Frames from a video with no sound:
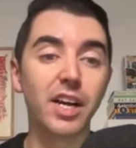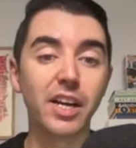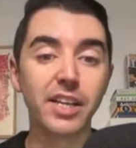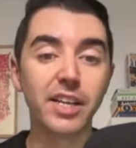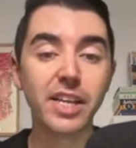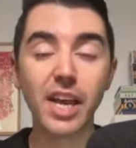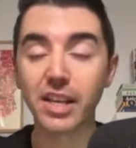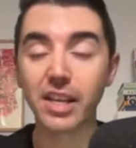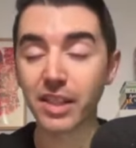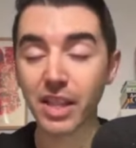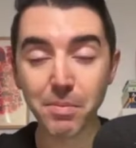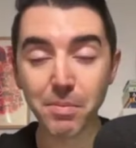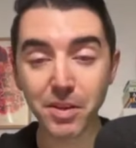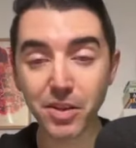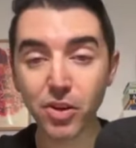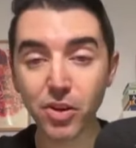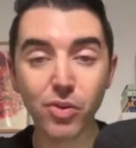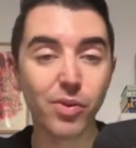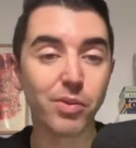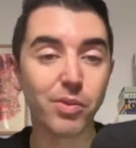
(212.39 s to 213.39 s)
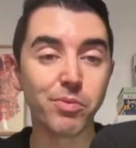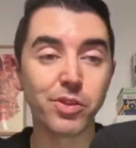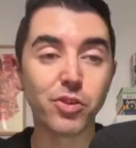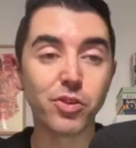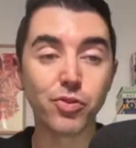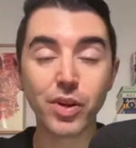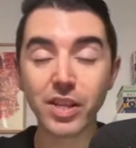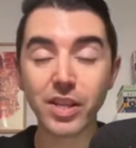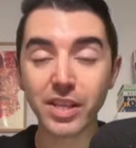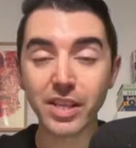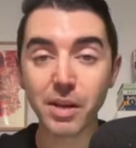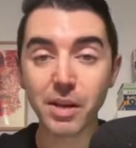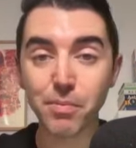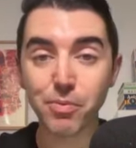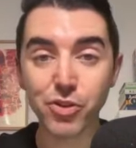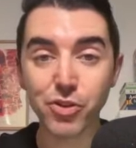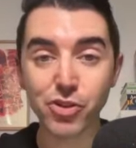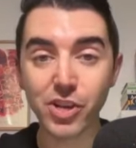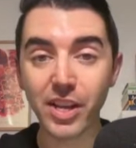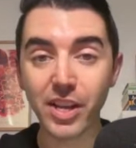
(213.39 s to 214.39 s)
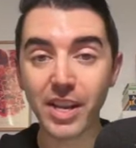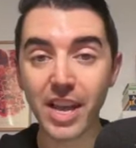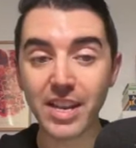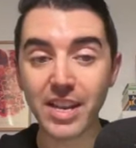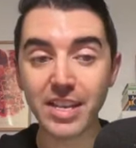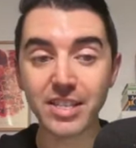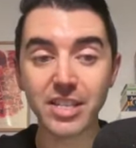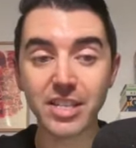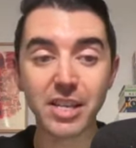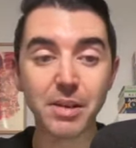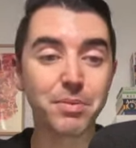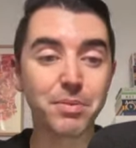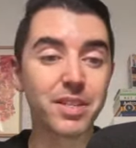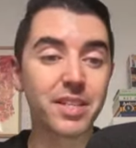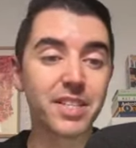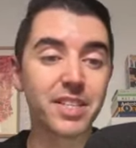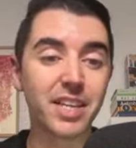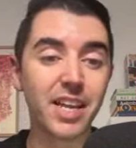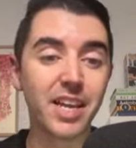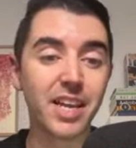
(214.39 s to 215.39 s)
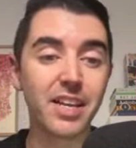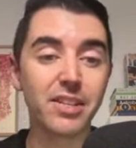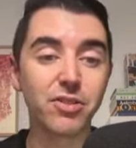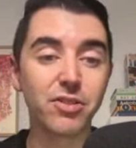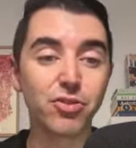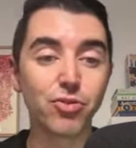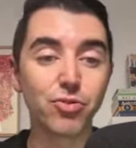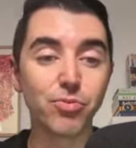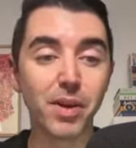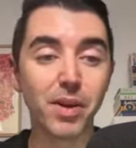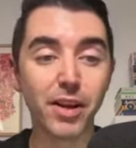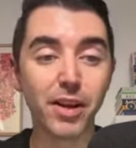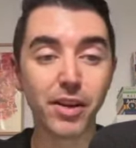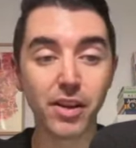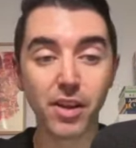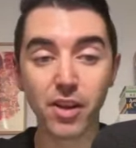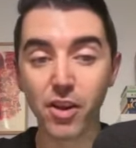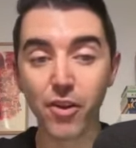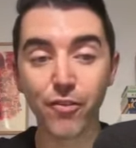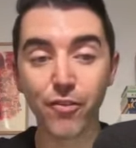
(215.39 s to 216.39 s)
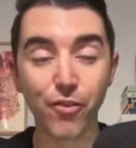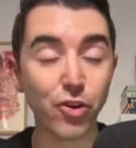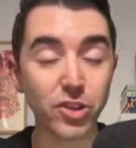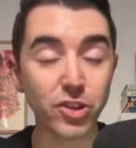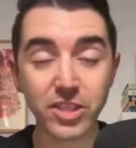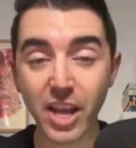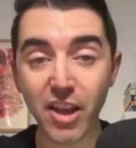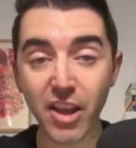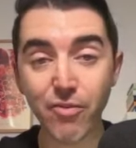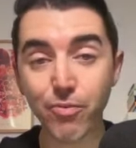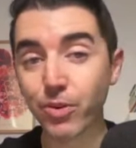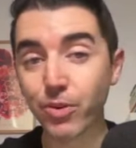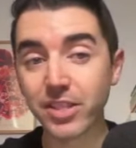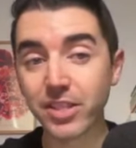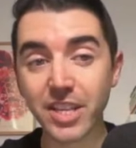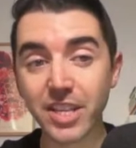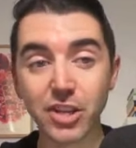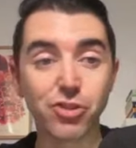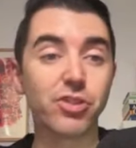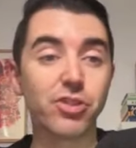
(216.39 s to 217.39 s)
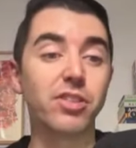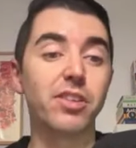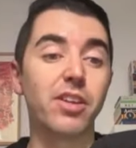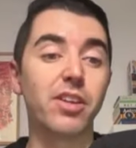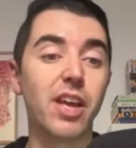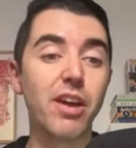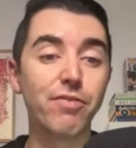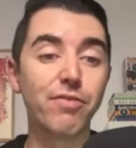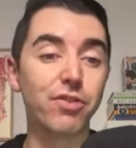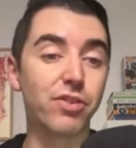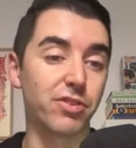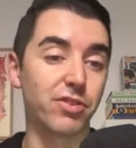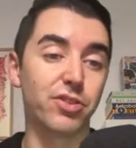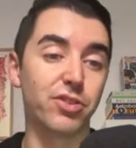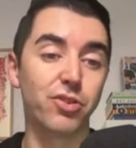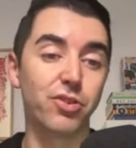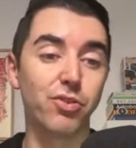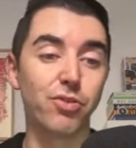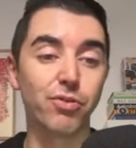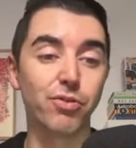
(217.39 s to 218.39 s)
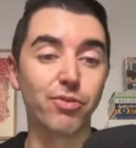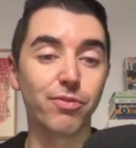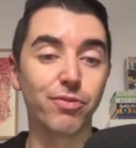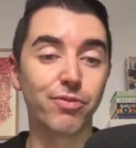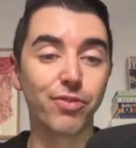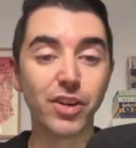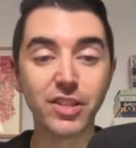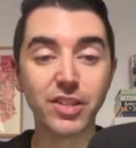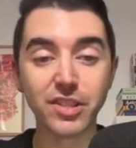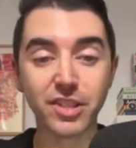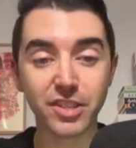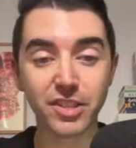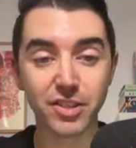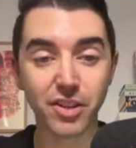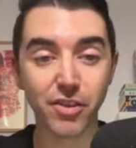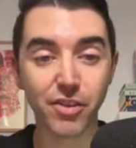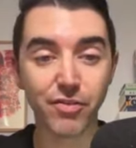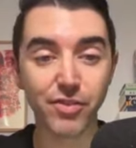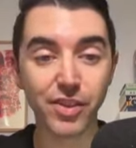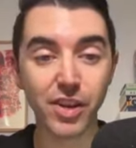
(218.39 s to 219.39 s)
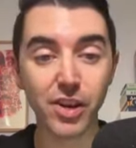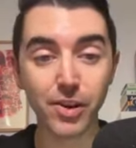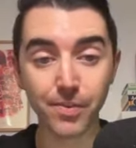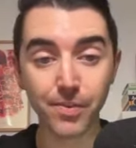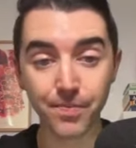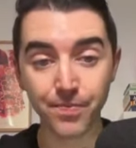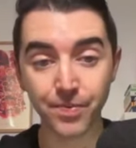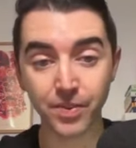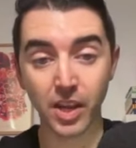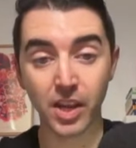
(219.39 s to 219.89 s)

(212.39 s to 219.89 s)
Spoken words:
Let me know. I would greatly appreciate any tips as I head to my first F1 session ever. So fun stuff there.